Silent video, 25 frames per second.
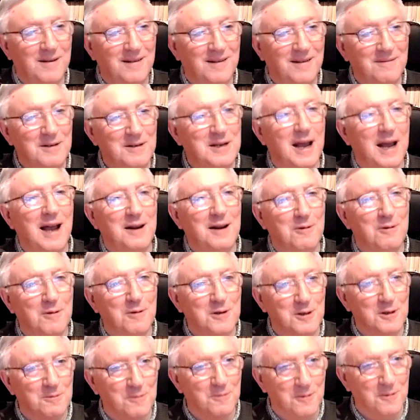which I don't
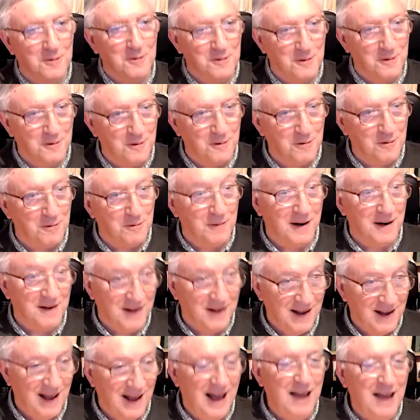suppose you do, but
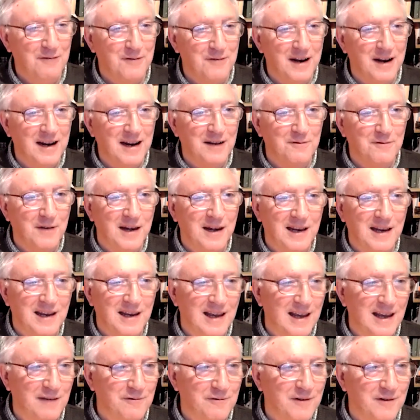I've read it very
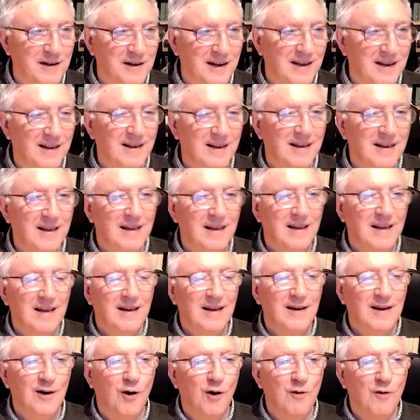carefully,
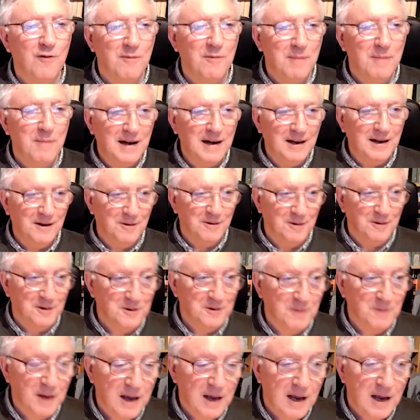over many years.